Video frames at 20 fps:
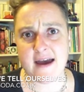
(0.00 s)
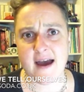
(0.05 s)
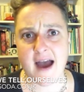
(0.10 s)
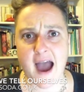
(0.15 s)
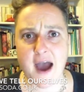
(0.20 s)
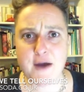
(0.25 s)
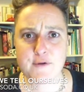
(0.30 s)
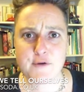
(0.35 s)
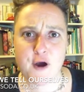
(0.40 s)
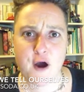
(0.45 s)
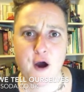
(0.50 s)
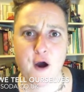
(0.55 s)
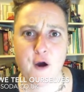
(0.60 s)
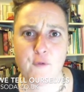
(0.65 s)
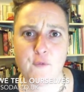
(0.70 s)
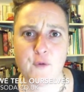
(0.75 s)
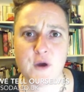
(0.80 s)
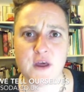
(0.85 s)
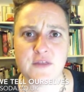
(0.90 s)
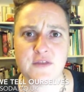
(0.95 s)
alcohol
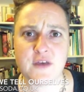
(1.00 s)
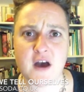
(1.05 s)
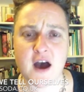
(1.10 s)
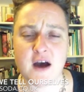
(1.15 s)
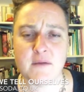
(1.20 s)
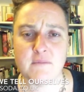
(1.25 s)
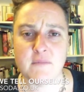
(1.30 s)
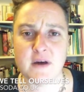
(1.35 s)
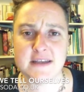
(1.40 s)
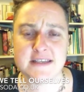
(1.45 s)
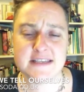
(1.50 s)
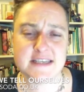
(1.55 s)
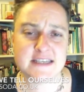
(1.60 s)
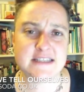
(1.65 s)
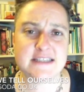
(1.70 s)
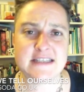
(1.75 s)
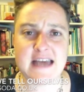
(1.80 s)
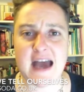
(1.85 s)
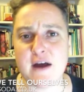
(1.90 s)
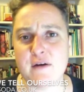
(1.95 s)
with an addiction
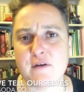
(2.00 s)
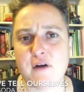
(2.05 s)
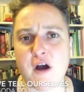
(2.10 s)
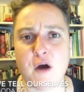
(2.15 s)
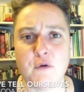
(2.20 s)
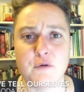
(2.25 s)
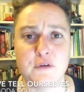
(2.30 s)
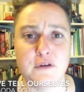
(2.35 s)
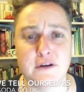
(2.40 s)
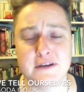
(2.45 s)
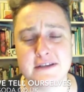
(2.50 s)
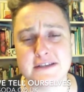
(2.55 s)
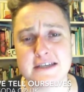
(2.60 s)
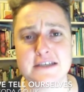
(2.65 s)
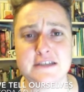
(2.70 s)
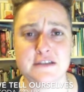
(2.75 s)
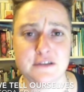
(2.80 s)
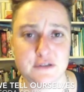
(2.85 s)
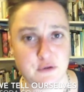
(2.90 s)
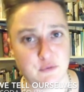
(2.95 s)
to alcohol with an
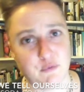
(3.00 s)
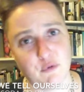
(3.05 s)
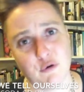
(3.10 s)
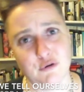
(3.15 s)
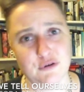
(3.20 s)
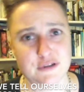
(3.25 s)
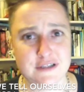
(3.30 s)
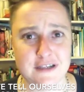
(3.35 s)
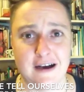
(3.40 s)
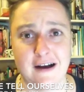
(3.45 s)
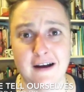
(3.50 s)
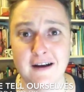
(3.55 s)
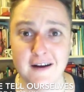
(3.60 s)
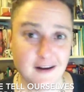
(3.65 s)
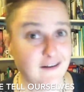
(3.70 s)
addiction to water.